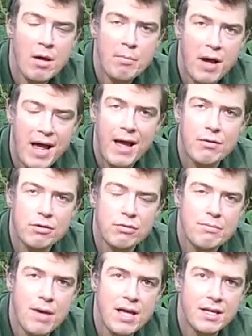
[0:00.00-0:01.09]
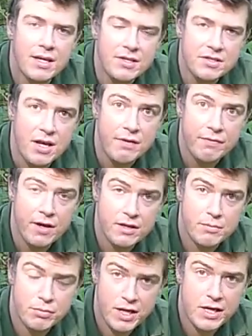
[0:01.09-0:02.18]
But how do we make it safe? And
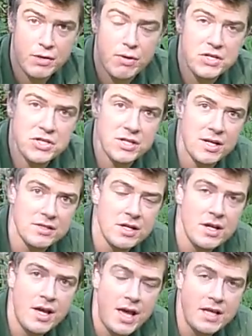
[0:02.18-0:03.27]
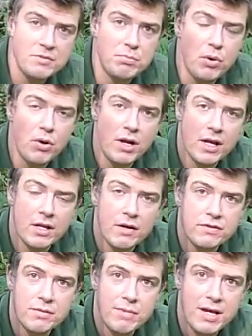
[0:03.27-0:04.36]
the key question is boiling
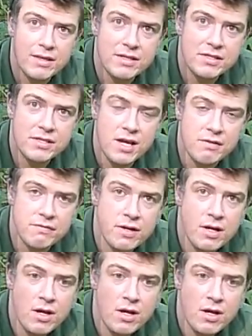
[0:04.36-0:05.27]
enough to make this safe?